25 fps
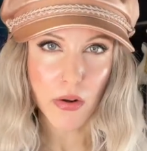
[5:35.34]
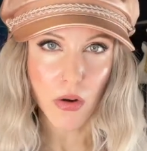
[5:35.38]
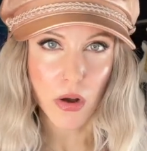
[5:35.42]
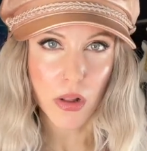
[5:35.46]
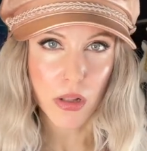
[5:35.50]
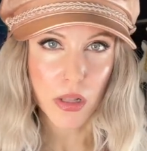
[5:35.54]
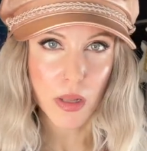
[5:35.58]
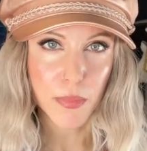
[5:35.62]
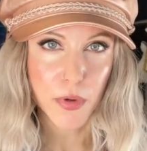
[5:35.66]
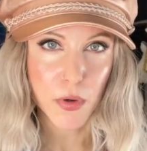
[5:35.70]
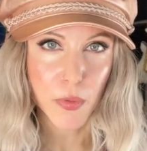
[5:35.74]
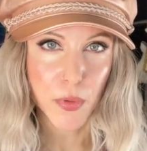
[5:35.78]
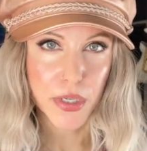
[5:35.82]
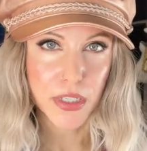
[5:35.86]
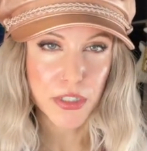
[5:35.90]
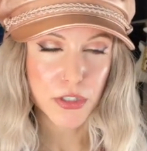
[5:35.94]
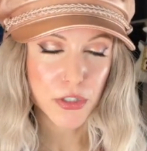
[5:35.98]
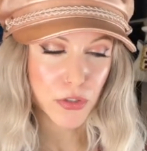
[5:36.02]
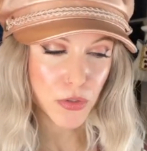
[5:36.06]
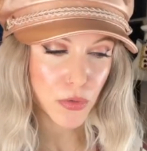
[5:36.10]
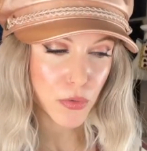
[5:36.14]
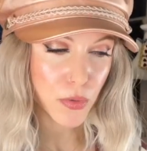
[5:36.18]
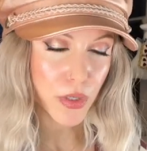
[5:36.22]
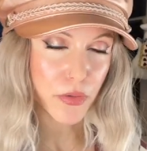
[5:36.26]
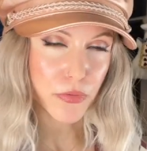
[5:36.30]
all I'm going
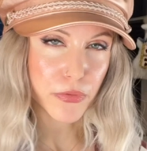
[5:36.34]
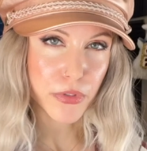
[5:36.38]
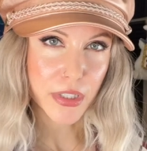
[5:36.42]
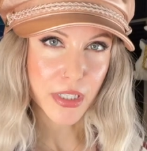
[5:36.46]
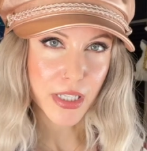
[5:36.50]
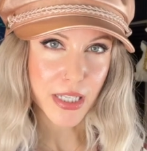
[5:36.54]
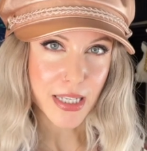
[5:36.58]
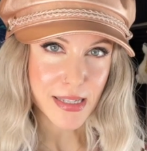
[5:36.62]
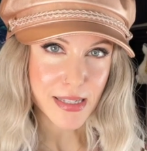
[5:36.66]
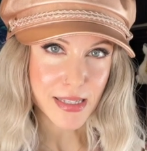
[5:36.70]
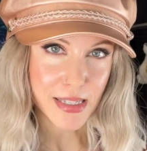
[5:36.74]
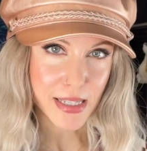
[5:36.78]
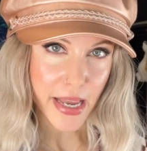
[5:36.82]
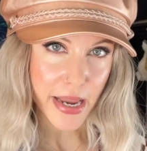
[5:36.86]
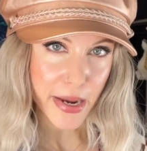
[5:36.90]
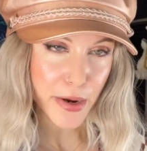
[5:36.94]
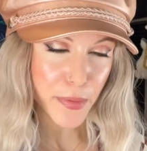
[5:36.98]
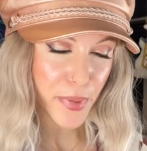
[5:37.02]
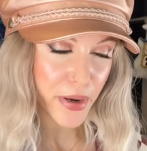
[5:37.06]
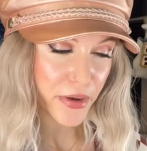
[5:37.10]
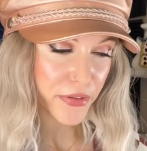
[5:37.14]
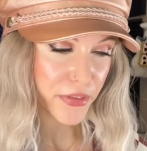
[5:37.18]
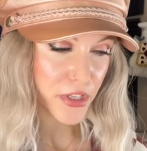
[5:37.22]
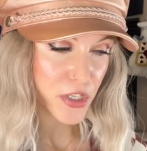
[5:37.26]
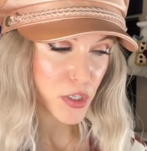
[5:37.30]
to really say
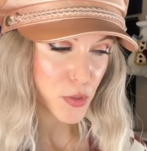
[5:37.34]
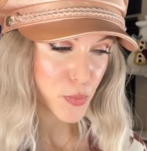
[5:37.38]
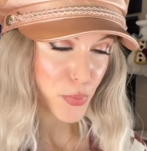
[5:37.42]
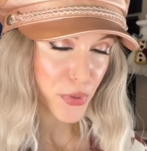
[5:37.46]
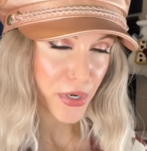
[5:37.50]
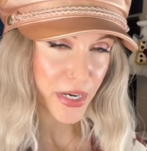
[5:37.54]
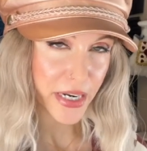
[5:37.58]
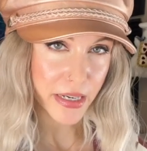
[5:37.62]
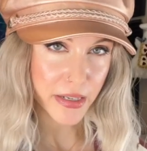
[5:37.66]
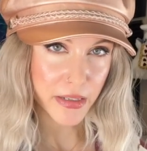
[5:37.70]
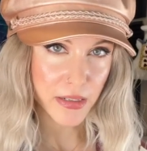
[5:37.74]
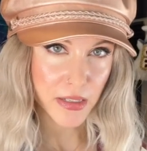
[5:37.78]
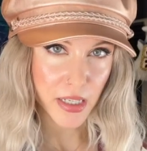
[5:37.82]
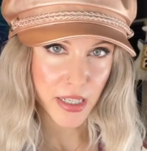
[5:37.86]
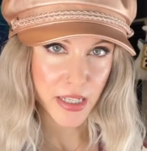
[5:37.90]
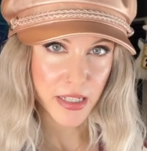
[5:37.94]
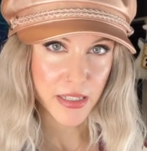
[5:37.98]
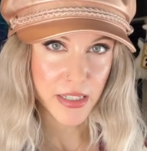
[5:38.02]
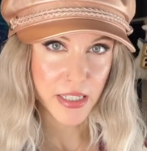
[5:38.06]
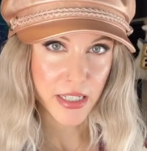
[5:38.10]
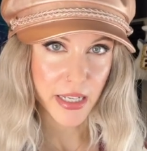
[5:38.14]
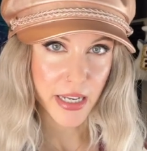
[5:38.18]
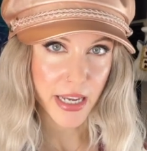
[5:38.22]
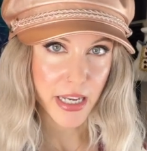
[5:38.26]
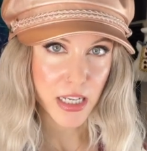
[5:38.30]
about this brand in
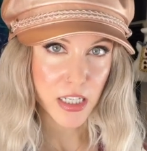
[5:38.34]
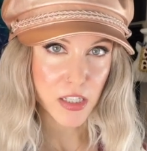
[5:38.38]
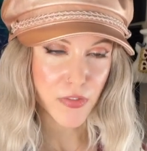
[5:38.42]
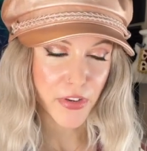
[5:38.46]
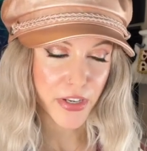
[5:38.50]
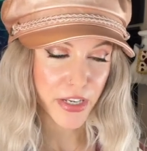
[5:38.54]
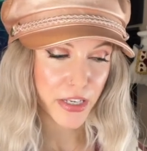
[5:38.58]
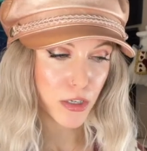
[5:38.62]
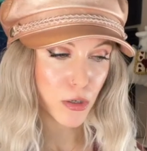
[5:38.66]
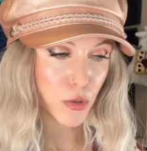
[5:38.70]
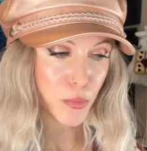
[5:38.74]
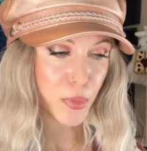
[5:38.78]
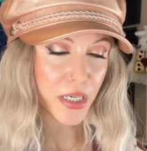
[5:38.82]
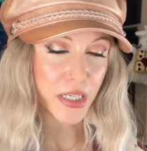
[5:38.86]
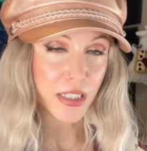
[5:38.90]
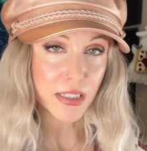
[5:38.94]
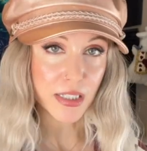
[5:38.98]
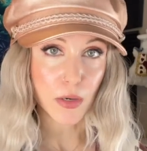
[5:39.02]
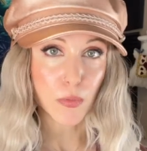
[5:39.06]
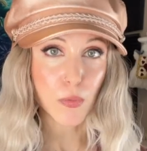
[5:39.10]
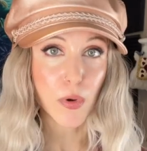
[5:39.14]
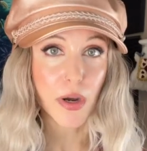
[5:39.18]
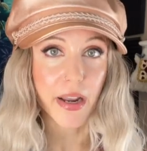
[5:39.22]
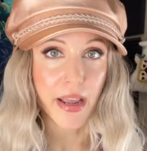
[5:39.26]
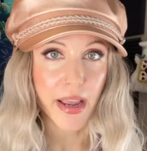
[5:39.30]
today's video, because
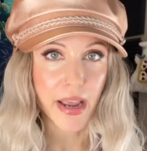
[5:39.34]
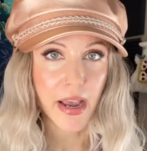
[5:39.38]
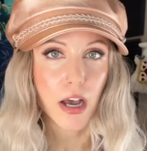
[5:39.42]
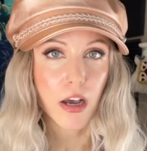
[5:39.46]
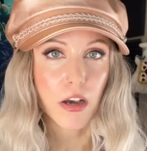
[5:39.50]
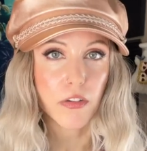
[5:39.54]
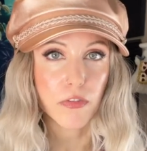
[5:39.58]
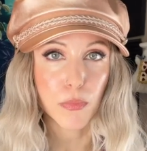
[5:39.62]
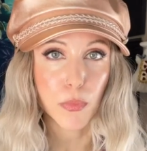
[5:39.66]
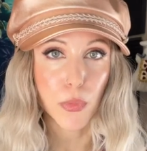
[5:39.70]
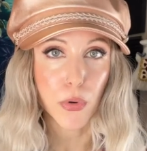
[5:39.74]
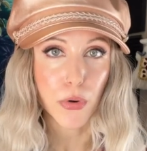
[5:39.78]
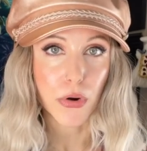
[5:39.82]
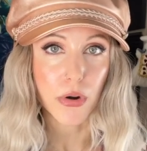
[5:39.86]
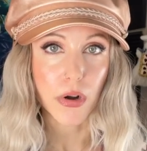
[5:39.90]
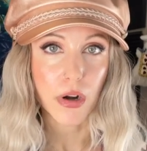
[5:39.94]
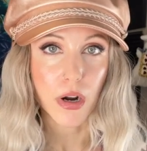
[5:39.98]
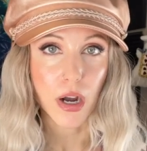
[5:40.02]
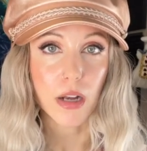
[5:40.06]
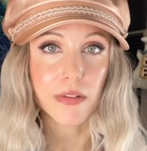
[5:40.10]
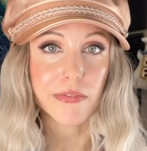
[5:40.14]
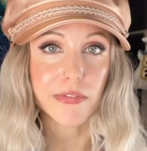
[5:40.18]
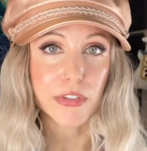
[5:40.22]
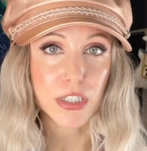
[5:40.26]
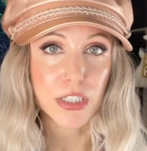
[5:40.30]
I want to have more
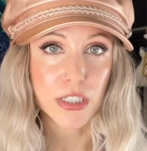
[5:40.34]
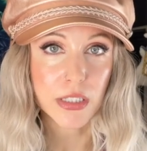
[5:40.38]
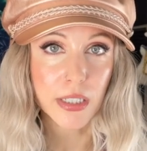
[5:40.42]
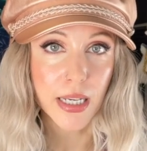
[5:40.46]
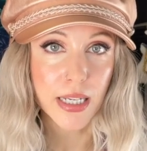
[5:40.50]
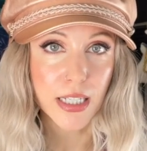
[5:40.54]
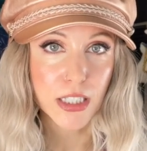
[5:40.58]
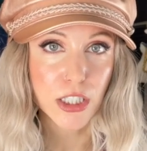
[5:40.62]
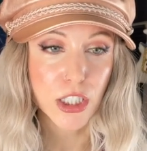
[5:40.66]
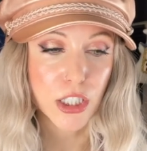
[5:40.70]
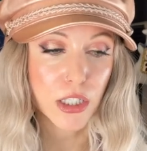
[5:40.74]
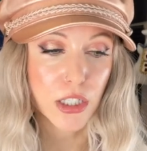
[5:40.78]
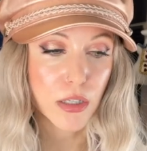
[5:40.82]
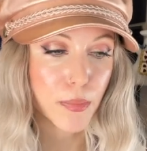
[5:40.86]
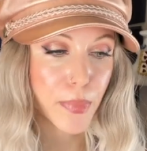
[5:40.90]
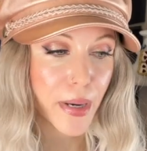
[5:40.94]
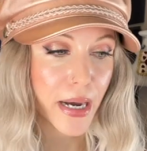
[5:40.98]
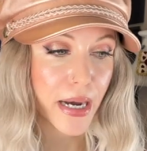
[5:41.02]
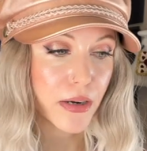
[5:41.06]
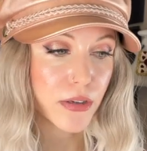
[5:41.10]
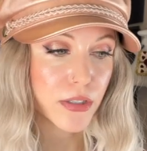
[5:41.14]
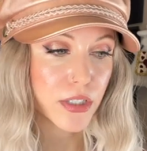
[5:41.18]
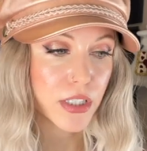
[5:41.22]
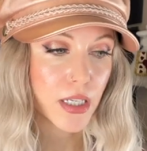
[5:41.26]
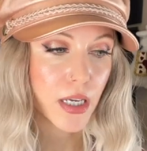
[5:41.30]
conversation
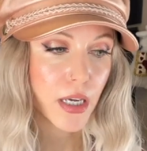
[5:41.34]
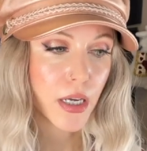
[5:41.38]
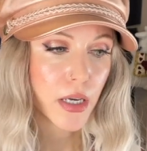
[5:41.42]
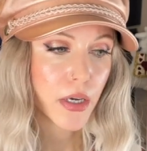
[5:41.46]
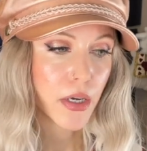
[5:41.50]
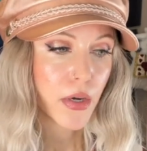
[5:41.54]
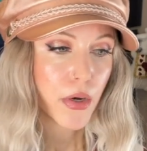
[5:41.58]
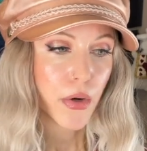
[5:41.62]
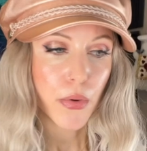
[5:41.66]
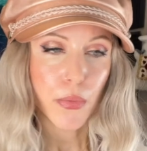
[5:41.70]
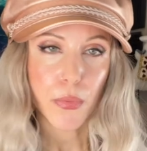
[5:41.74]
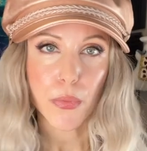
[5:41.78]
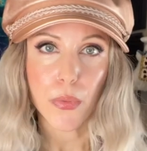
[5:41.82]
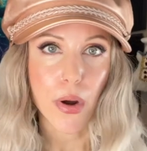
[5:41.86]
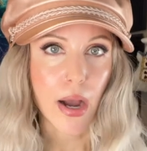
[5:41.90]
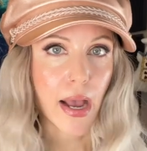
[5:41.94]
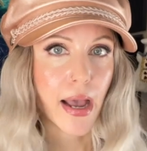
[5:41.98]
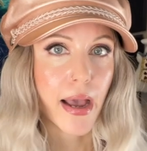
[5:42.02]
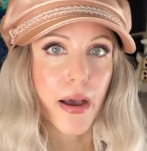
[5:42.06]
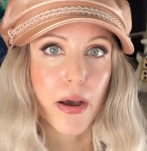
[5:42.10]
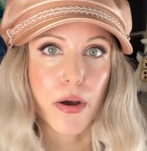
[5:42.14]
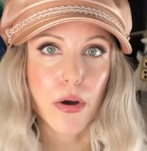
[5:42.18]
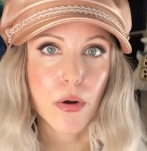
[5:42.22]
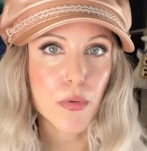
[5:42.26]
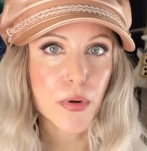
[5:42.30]
about
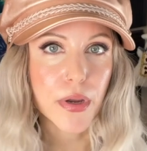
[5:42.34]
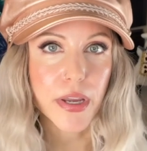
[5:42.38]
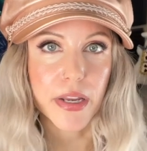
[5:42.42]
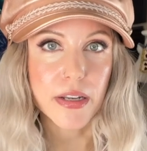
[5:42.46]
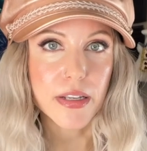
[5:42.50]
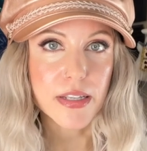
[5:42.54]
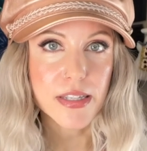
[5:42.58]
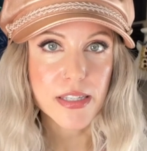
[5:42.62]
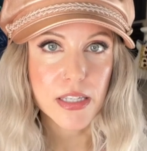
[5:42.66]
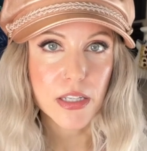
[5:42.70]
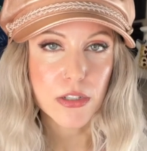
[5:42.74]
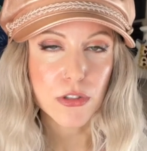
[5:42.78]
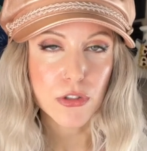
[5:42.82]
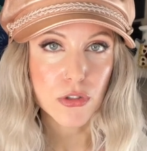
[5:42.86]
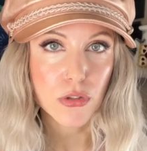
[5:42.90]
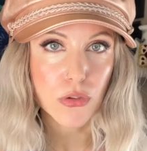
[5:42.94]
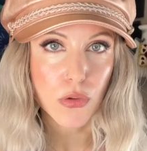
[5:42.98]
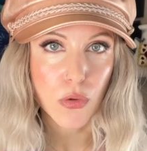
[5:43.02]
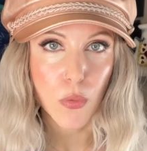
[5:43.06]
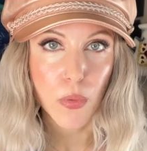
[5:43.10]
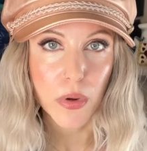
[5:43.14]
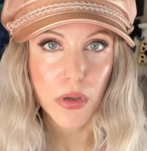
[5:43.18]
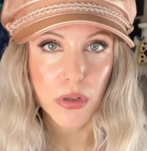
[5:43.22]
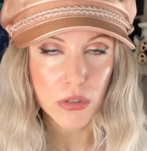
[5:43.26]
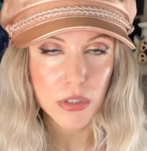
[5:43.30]
how can essential
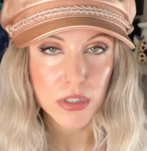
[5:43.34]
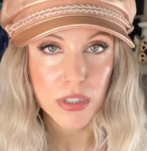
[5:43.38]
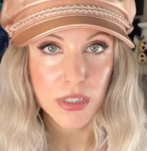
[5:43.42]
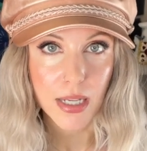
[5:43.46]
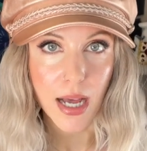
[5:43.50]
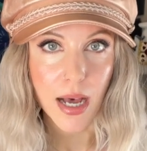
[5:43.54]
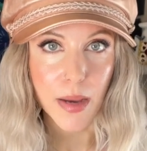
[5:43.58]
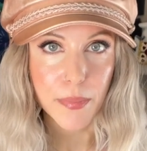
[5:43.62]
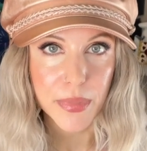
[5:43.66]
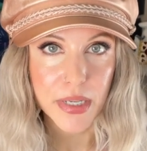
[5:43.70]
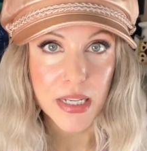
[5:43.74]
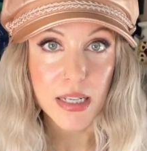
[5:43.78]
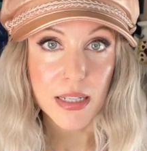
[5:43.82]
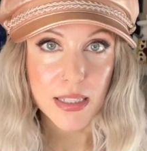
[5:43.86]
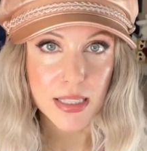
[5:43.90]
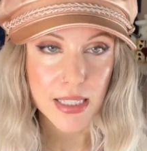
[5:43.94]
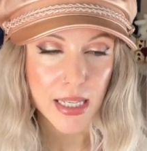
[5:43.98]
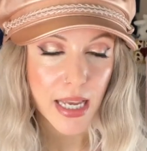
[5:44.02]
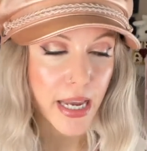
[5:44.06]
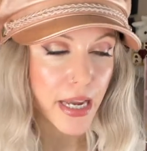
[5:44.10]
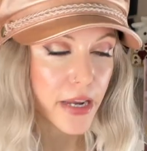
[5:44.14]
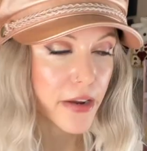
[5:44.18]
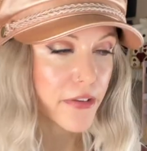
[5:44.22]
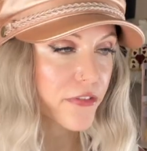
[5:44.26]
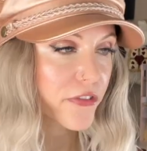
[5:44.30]
oils not be
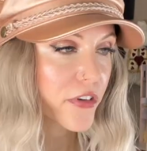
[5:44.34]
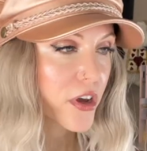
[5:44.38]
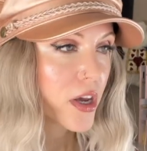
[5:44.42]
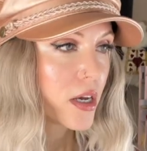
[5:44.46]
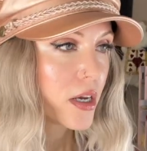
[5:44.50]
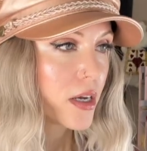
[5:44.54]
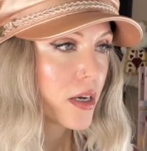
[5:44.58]
safe.